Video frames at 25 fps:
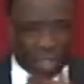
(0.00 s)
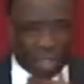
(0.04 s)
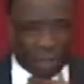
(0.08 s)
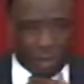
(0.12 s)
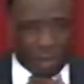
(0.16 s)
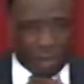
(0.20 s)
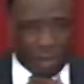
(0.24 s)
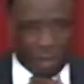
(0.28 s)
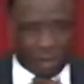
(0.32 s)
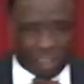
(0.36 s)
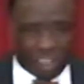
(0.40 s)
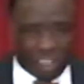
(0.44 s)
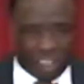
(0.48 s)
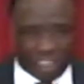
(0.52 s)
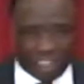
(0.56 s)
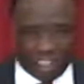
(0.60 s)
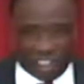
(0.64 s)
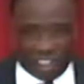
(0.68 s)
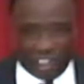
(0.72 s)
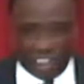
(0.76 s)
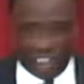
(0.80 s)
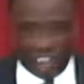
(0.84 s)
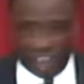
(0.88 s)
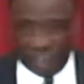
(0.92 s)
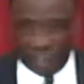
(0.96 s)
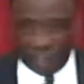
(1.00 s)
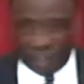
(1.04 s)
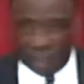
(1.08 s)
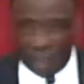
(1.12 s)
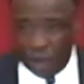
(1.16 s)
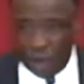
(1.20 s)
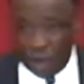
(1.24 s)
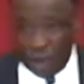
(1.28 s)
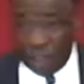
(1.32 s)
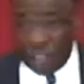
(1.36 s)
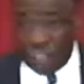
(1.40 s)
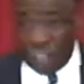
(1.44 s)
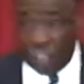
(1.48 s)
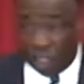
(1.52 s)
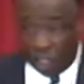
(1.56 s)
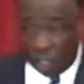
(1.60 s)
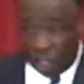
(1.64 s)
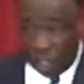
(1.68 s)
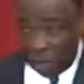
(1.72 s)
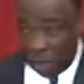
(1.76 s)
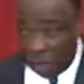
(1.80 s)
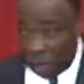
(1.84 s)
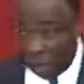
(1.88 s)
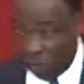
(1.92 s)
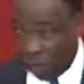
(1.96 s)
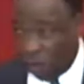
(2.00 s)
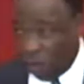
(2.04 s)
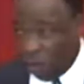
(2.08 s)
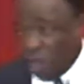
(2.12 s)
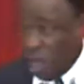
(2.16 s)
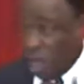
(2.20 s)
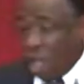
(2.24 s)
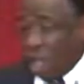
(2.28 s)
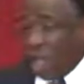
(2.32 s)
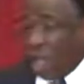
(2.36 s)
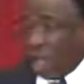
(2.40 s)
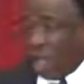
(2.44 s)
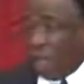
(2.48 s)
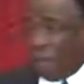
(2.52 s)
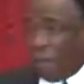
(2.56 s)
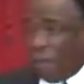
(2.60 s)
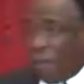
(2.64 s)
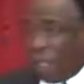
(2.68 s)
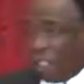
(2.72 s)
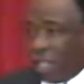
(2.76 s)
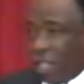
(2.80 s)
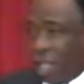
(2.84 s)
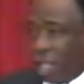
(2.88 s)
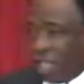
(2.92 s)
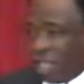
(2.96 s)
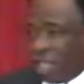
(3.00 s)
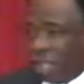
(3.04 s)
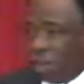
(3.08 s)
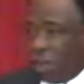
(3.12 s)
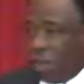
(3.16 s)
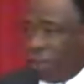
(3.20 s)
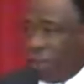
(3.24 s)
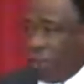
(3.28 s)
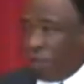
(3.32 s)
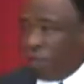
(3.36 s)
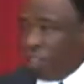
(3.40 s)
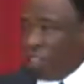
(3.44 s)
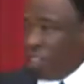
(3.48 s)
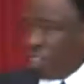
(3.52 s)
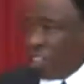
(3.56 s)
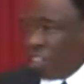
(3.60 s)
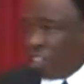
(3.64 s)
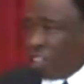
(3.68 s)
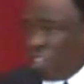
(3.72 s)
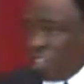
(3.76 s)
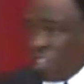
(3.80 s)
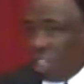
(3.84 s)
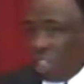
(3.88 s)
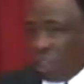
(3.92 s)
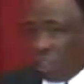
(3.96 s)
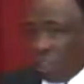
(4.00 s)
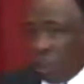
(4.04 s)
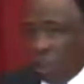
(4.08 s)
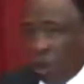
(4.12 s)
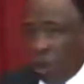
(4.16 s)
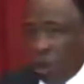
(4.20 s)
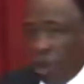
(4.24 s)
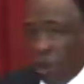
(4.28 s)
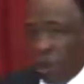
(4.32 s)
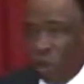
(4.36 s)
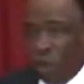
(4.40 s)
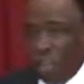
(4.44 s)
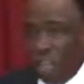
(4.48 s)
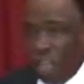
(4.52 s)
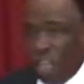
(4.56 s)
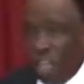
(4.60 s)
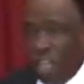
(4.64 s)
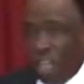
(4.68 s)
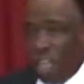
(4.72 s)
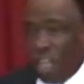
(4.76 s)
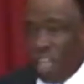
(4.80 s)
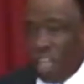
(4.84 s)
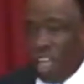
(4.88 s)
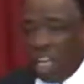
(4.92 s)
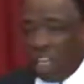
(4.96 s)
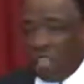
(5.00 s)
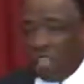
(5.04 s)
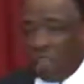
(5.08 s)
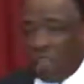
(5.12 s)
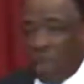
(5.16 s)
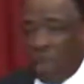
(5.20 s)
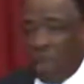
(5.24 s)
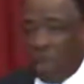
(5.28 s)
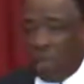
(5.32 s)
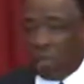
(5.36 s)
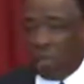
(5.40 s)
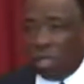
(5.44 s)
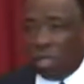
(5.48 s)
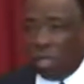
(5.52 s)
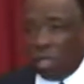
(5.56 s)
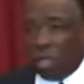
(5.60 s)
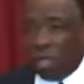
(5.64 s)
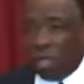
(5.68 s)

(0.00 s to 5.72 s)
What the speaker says: they get to be 15, 16 years old, this is in Missouri, that by the time they get to be 15, 16 years old, they start